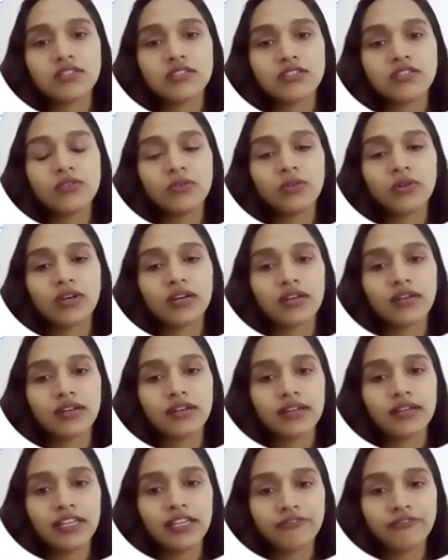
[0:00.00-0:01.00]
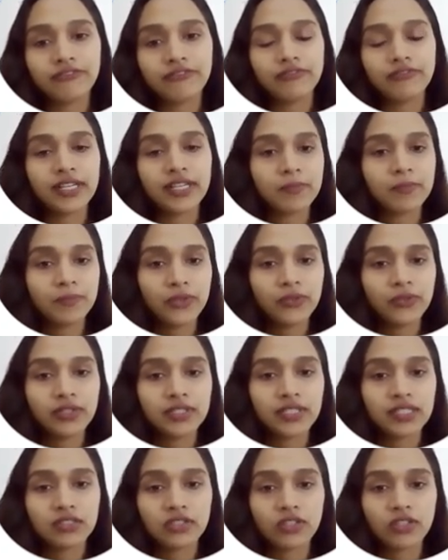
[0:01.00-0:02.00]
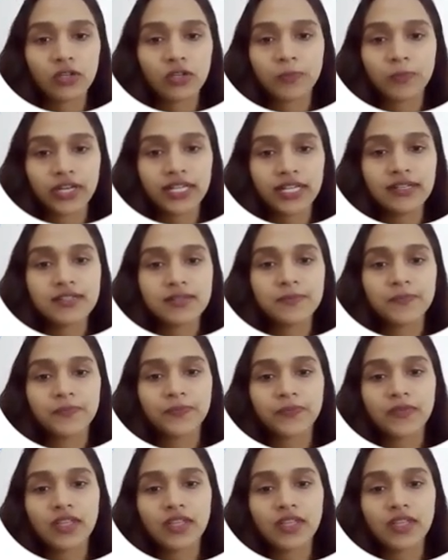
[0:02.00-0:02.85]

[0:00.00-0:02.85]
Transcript: So if we compute the dot products,